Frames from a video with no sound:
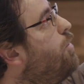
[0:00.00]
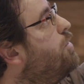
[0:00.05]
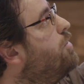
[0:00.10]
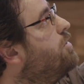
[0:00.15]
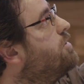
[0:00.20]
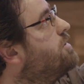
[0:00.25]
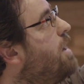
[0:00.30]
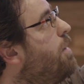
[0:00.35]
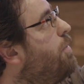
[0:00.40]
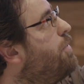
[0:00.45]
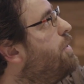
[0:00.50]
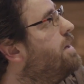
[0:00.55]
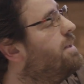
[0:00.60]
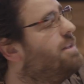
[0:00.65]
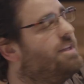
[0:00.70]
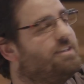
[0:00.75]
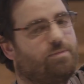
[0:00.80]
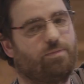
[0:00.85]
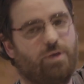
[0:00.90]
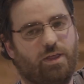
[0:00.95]
I will do
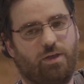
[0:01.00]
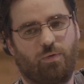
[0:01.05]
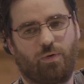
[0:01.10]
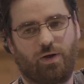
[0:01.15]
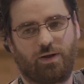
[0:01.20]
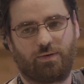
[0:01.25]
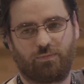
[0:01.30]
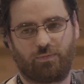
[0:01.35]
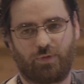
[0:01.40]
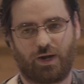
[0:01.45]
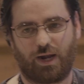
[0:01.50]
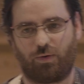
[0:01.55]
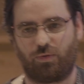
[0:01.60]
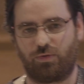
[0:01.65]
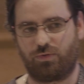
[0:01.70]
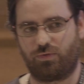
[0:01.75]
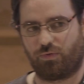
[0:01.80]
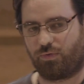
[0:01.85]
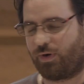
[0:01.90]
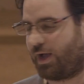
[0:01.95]
something. It doesn't matter what, what I
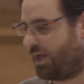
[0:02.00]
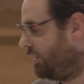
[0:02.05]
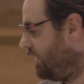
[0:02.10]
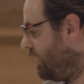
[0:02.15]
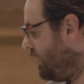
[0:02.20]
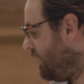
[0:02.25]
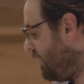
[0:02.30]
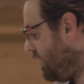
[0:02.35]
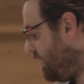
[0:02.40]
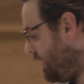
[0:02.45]
will do, right?